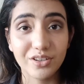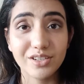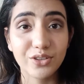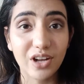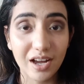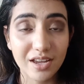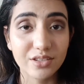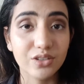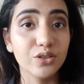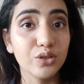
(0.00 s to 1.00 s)
or else your eyes
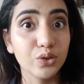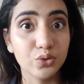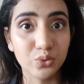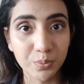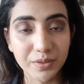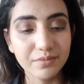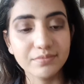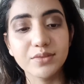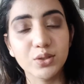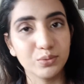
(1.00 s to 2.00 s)
are gonna look droopy,
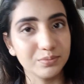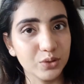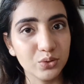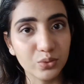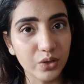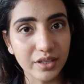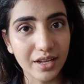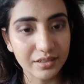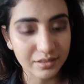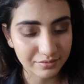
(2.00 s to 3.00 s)
so you don't want
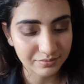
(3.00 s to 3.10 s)
that.